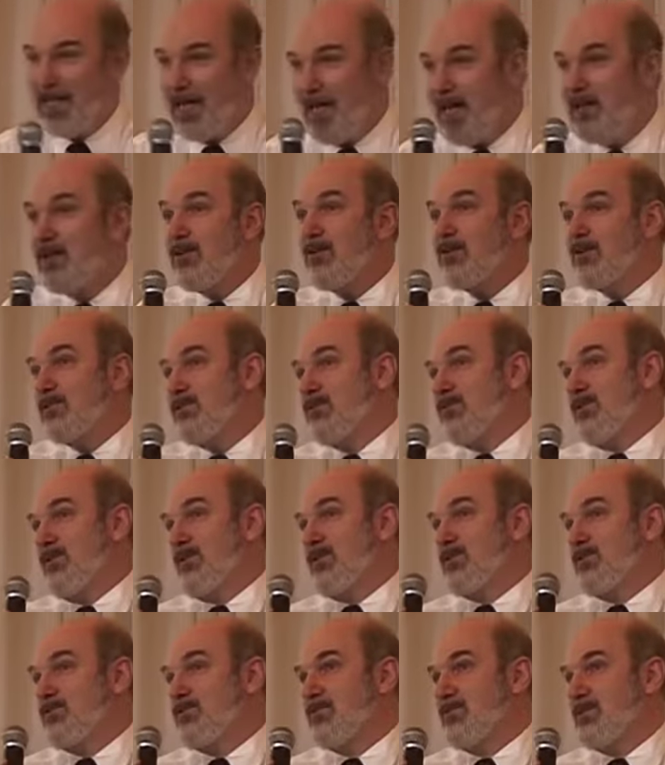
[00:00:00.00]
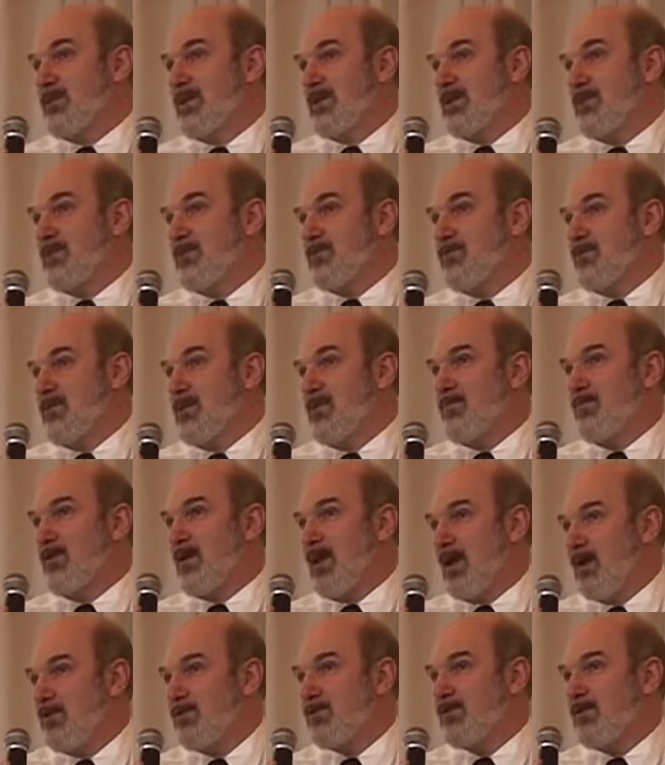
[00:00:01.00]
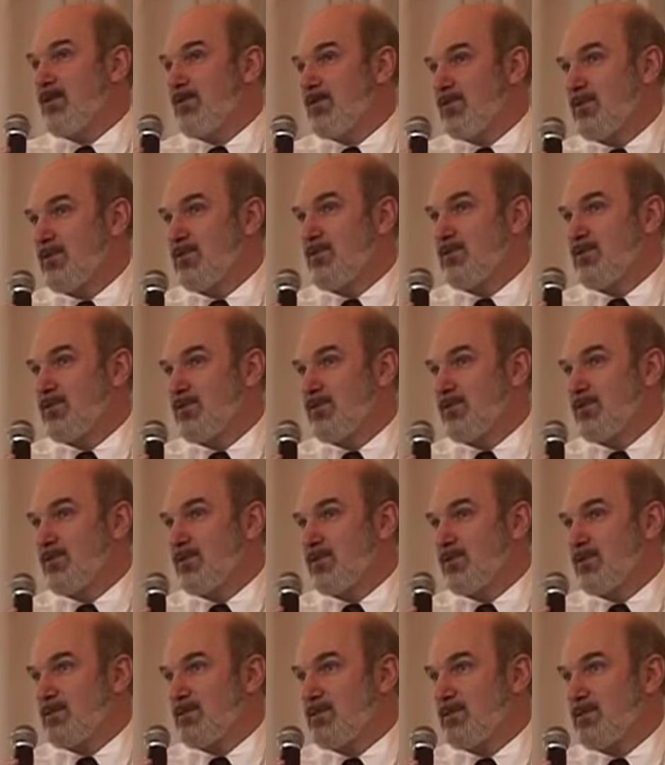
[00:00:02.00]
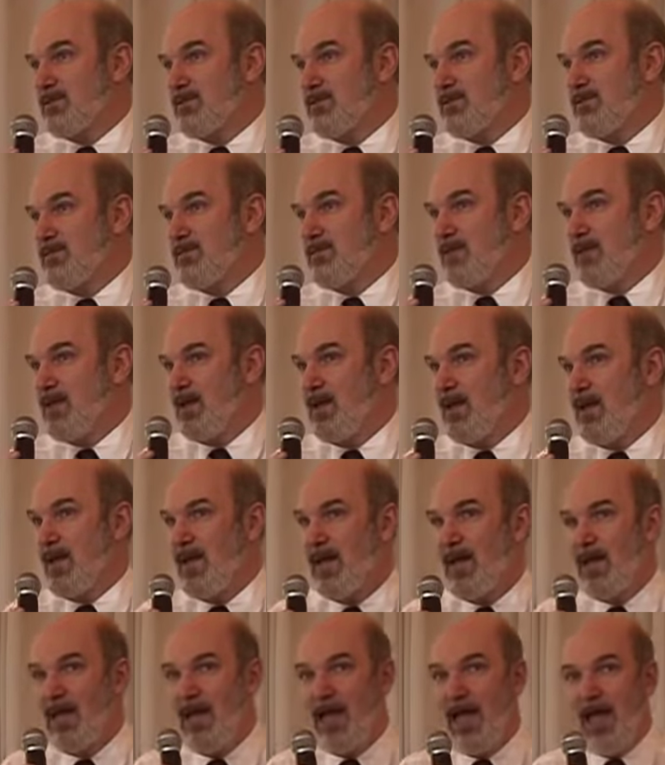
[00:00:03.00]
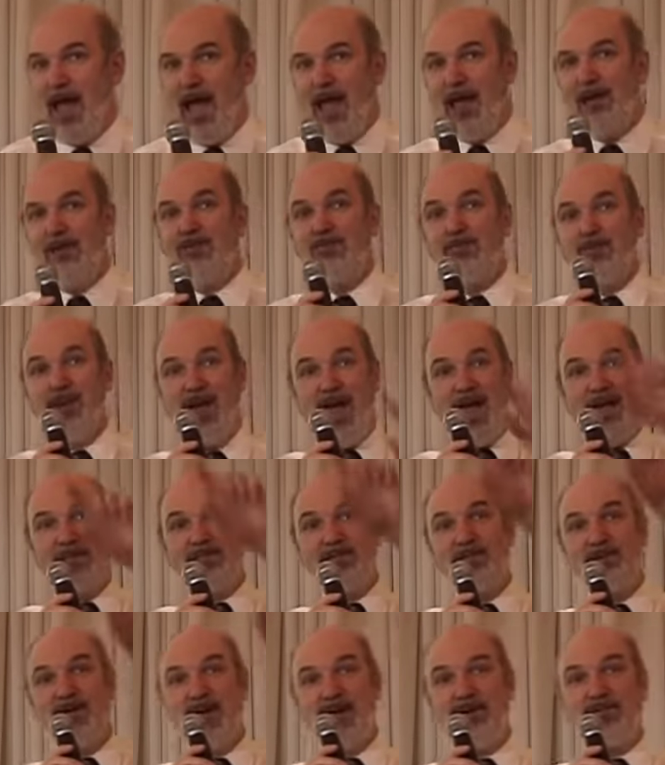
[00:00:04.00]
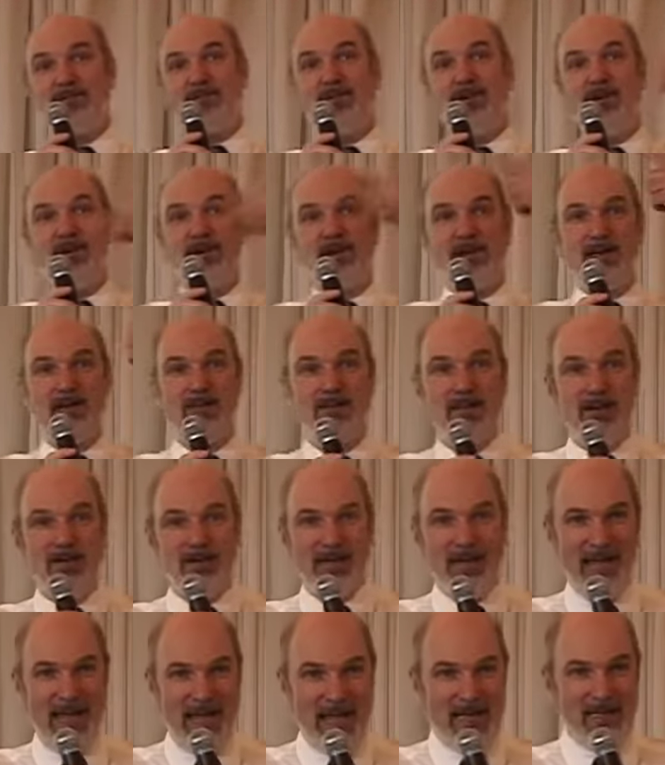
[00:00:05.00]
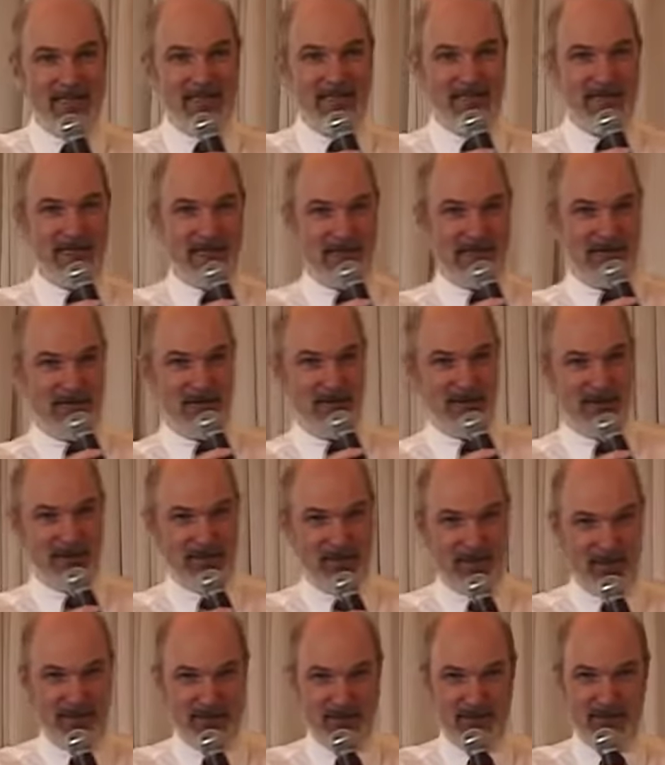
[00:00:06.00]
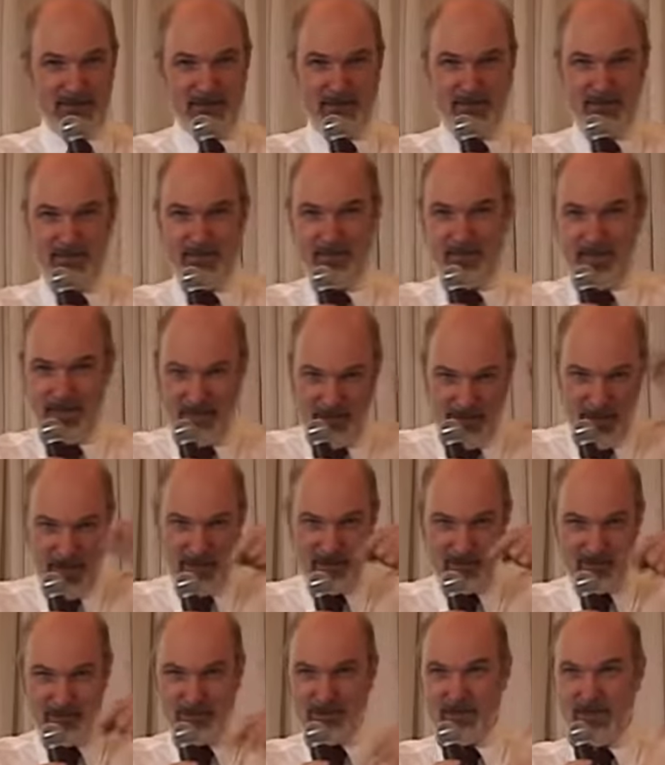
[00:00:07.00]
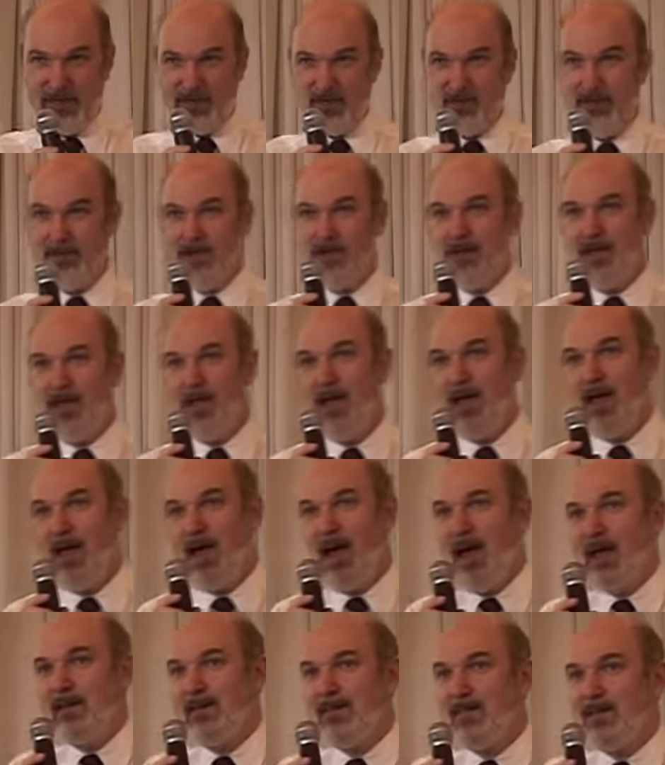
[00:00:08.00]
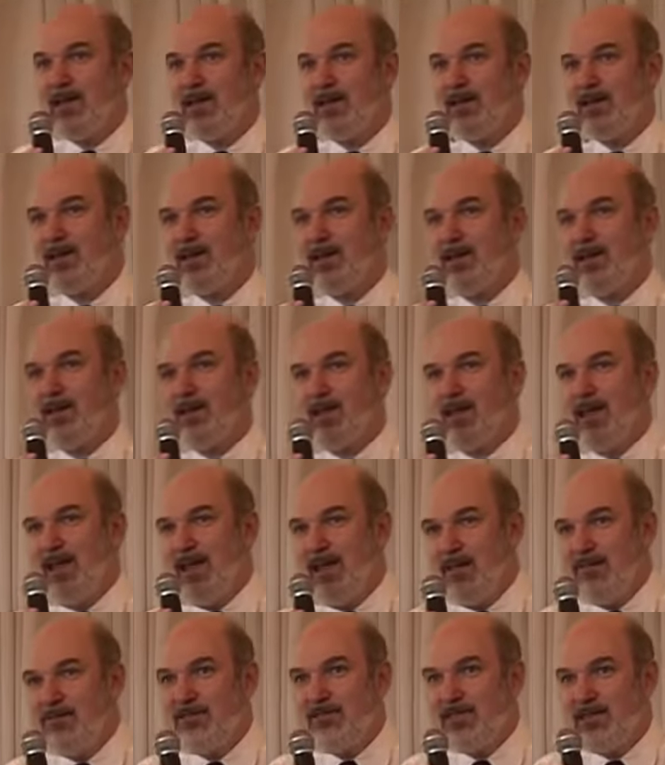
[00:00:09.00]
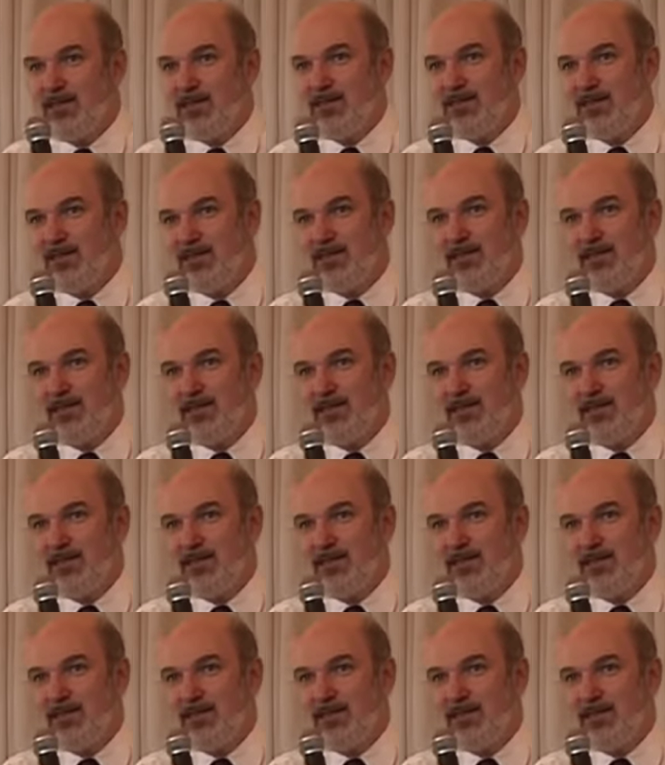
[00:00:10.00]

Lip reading: cannot afford to take the people out of the local churches. And as we are talking about Asia nowadays, today, I think if this